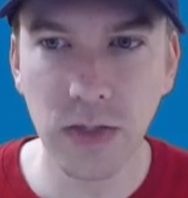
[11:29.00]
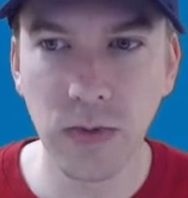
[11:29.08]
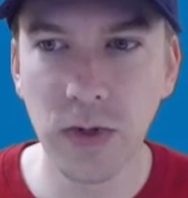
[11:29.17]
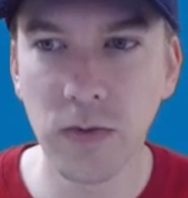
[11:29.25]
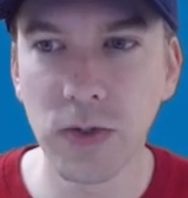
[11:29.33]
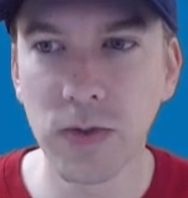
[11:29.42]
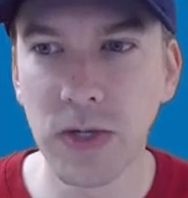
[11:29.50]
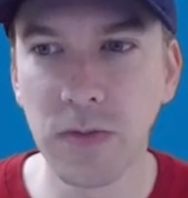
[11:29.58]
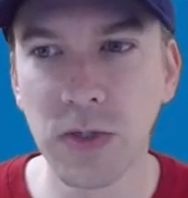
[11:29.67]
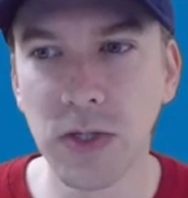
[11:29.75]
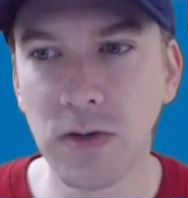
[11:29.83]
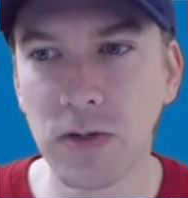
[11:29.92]
week, which was
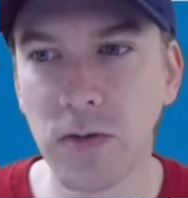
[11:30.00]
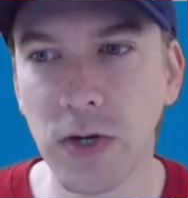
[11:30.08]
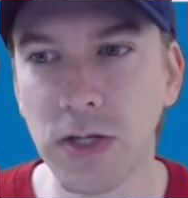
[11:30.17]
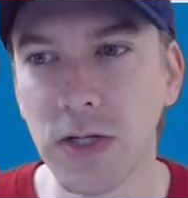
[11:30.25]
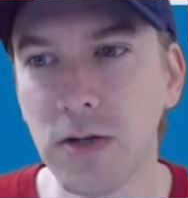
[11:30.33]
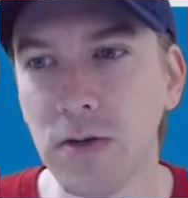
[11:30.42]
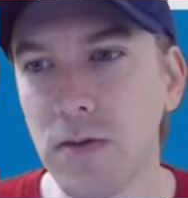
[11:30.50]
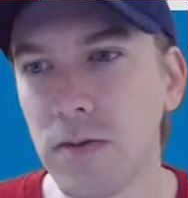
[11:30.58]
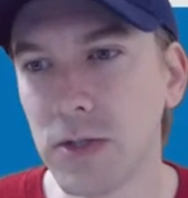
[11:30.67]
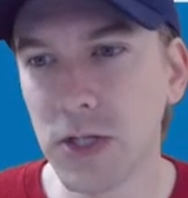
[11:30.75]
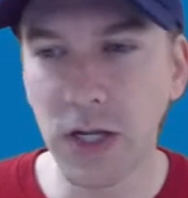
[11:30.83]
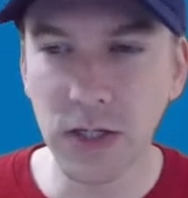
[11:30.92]
episode 22,
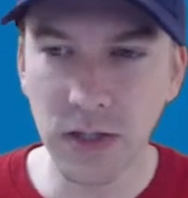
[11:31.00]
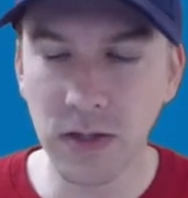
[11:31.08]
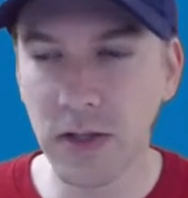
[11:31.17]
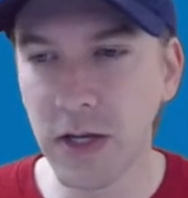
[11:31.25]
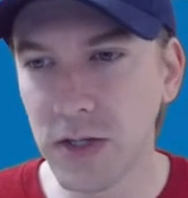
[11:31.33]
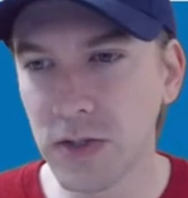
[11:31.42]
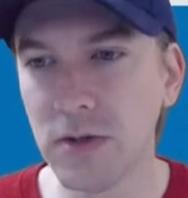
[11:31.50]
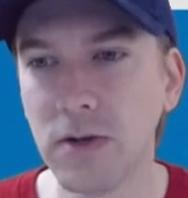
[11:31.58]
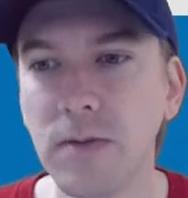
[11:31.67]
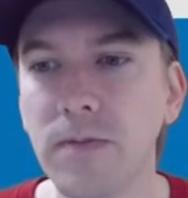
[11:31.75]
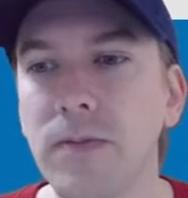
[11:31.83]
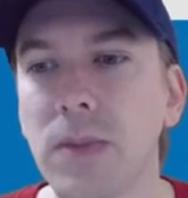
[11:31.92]
changed the
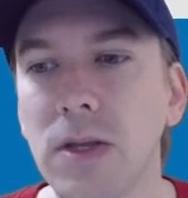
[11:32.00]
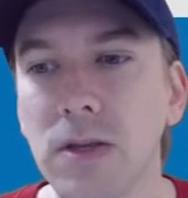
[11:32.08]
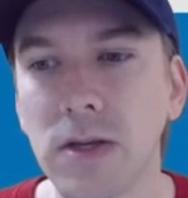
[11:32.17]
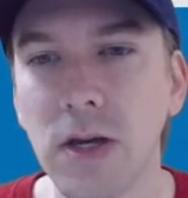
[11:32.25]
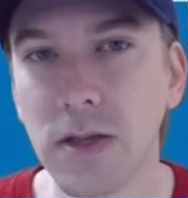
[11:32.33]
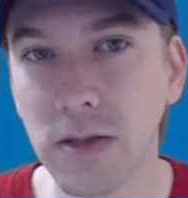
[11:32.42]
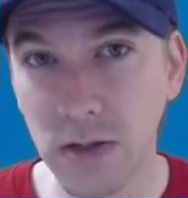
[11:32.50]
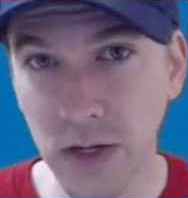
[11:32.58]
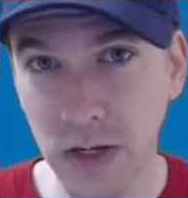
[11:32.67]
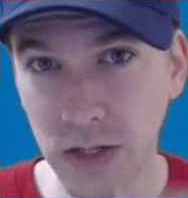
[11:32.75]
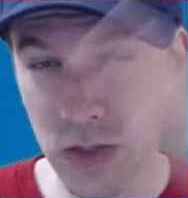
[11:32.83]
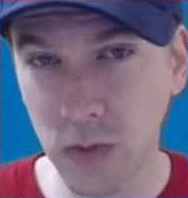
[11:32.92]
laser,
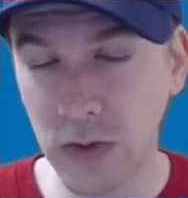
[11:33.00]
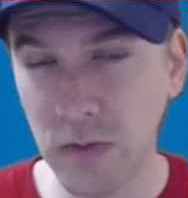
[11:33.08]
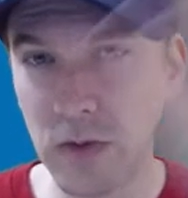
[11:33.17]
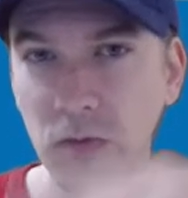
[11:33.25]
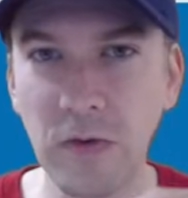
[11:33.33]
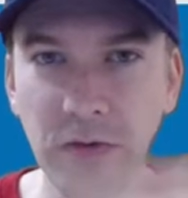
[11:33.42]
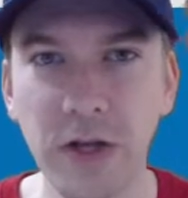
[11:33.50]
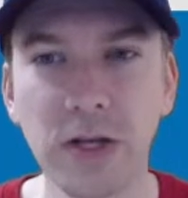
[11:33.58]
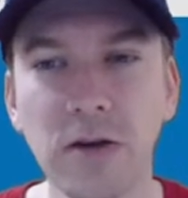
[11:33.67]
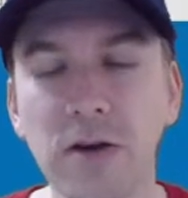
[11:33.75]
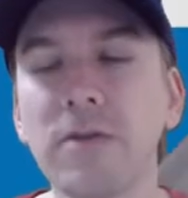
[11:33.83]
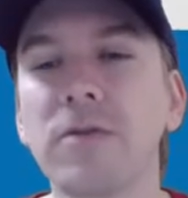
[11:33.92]
got it sweeping,
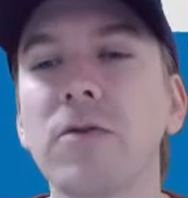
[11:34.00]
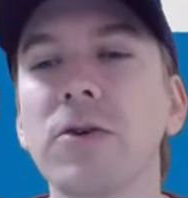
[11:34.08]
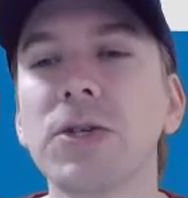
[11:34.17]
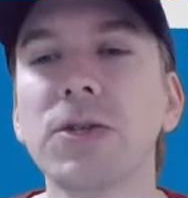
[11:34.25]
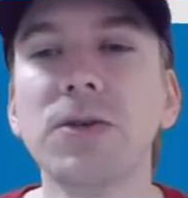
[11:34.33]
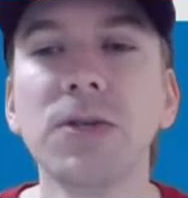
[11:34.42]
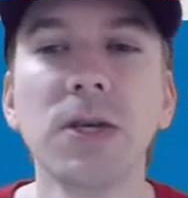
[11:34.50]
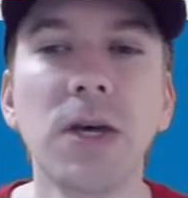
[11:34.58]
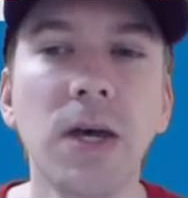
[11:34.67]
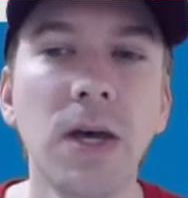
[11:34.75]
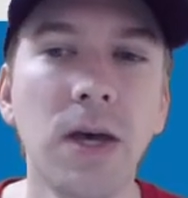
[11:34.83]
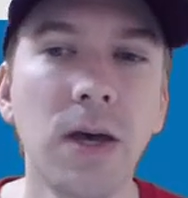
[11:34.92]
reflecting off crystals.
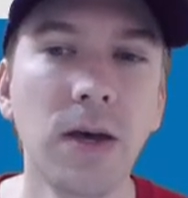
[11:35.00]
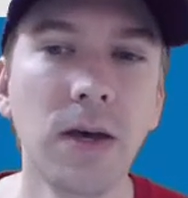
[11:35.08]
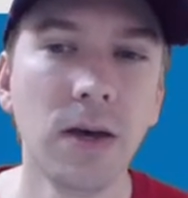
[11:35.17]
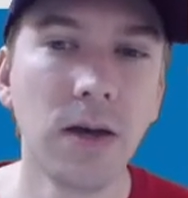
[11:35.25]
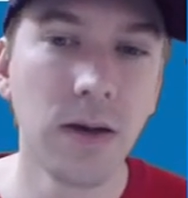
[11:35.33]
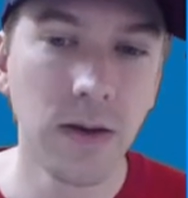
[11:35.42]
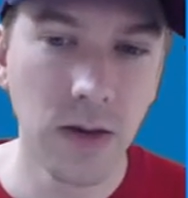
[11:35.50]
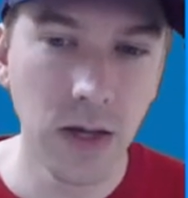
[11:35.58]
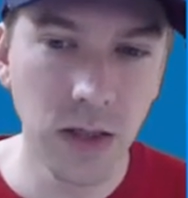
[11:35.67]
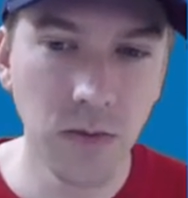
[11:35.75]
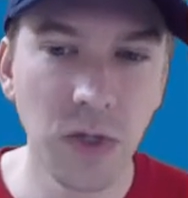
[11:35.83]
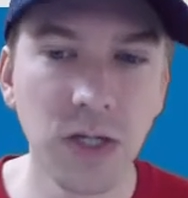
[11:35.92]

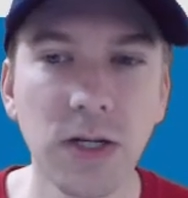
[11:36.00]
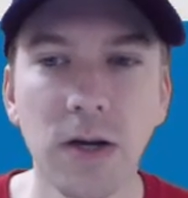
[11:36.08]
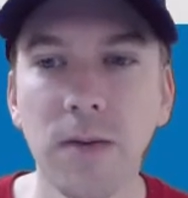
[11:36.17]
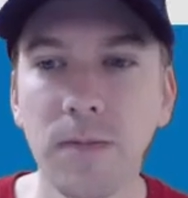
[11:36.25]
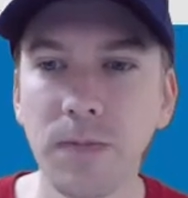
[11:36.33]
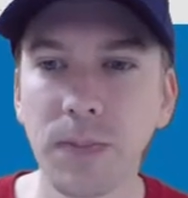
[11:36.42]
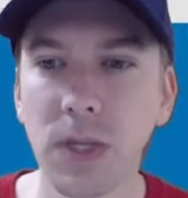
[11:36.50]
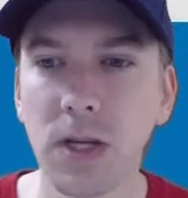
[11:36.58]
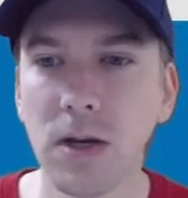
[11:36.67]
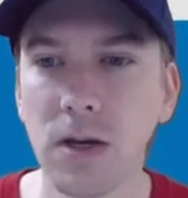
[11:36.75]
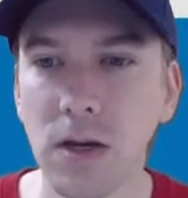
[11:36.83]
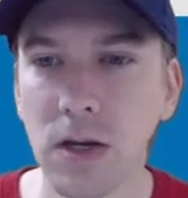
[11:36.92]
In the meantime,
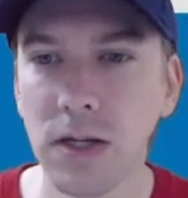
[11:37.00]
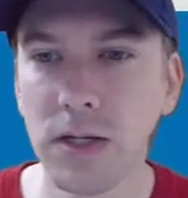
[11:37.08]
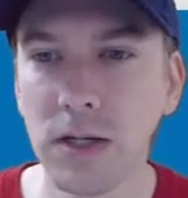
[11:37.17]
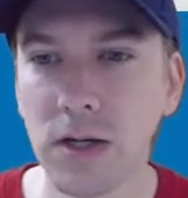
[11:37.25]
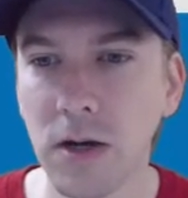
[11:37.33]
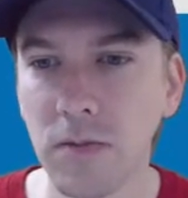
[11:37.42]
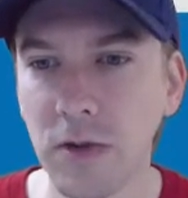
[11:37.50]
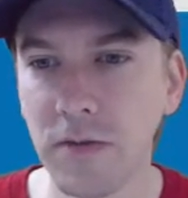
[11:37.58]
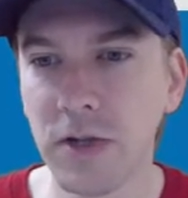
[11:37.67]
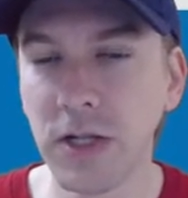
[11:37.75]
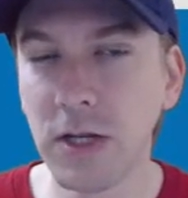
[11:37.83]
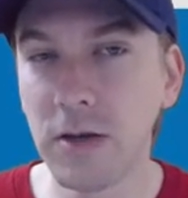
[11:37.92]
I did a couple
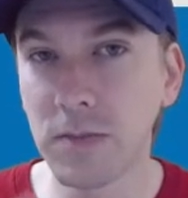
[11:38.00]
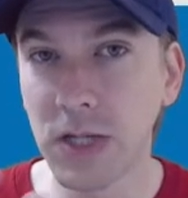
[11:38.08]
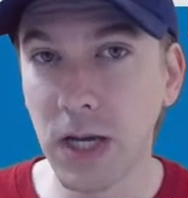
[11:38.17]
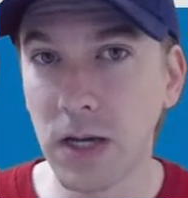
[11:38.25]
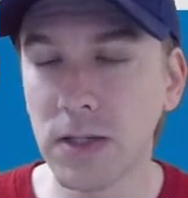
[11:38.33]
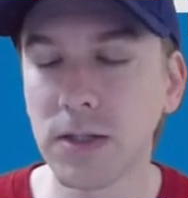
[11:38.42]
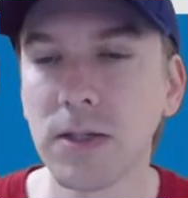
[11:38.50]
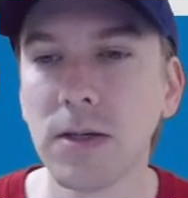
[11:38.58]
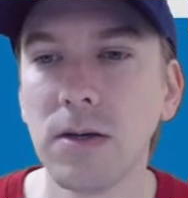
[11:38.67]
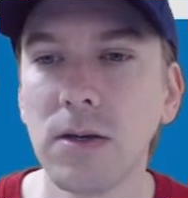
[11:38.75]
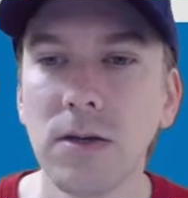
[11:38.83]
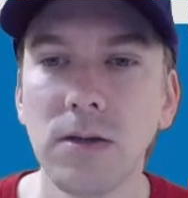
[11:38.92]
of cleanup
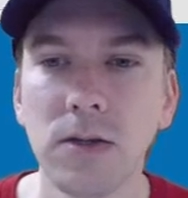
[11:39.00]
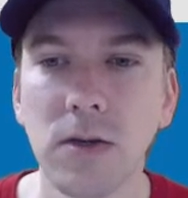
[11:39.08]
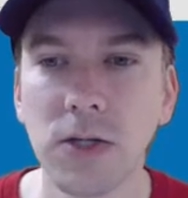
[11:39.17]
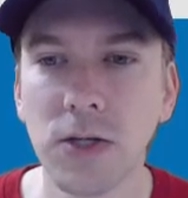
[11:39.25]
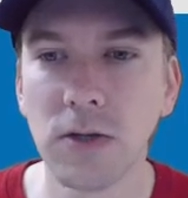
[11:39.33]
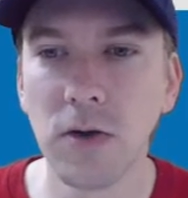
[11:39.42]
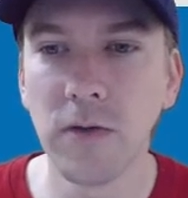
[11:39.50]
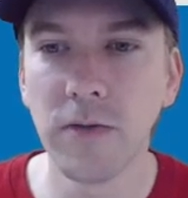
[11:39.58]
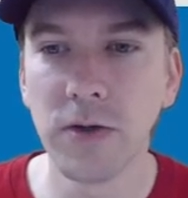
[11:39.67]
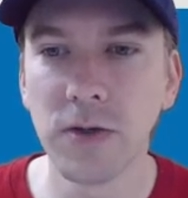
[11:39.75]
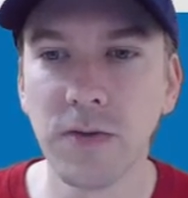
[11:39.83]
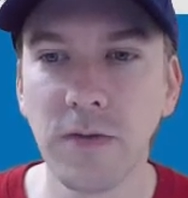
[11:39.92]
tasks, so I should go
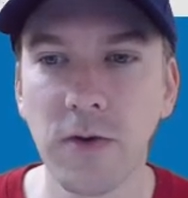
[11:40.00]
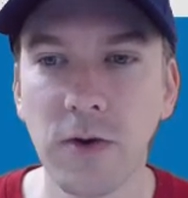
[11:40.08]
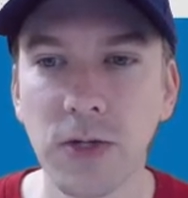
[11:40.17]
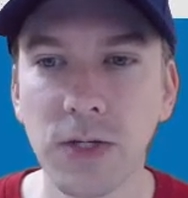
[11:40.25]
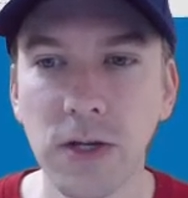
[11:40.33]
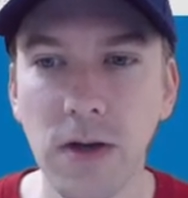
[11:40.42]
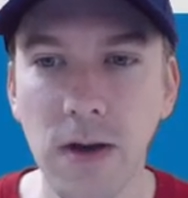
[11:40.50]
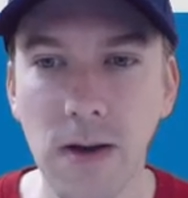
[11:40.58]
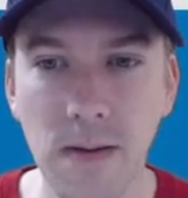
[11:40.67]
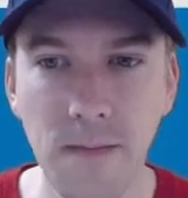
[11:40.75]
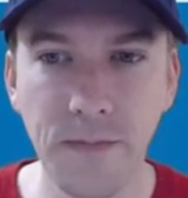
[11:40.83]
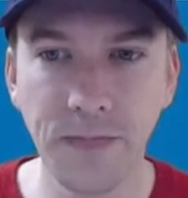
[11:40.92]
over those first.
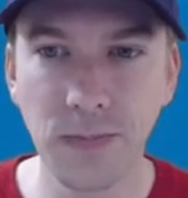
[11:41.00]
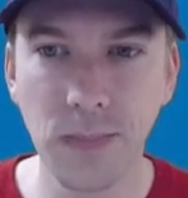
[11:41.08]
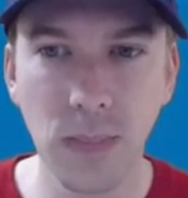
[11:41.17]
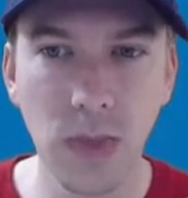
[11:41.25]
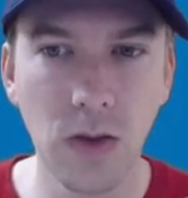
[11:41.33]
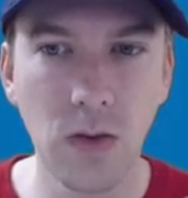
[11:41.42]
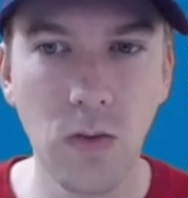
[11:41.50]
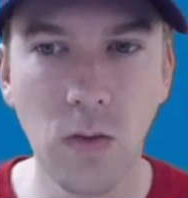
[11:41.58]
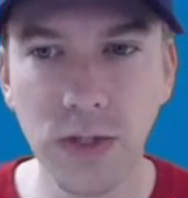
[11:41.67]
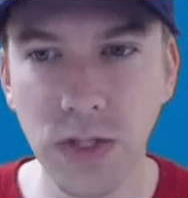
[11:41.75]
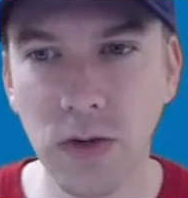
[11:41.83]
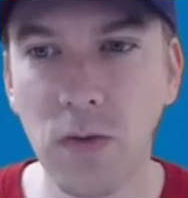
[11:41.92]

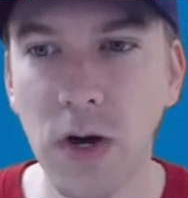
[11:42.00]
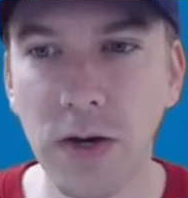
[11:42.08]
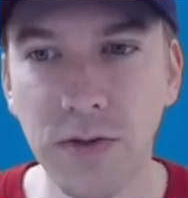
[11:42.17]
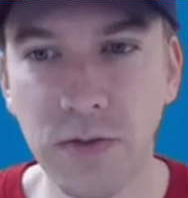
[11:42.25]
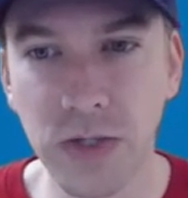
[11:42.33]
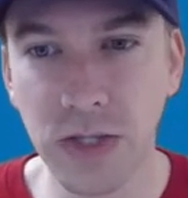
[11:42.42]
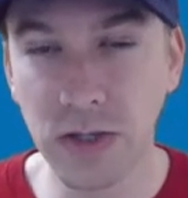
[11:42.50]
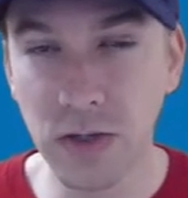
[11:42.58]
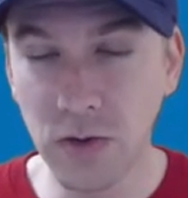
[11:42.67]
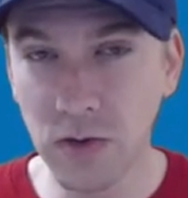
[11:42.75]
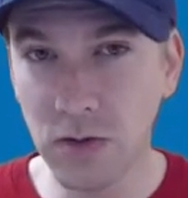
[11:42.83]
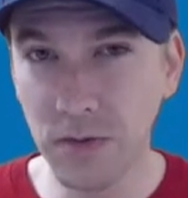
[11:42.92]
Once in a while, there was this
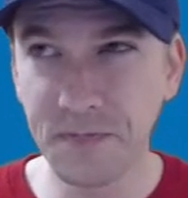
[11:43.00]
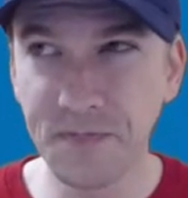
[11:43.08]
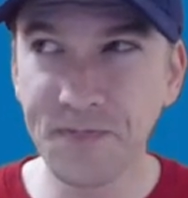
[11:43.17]
whole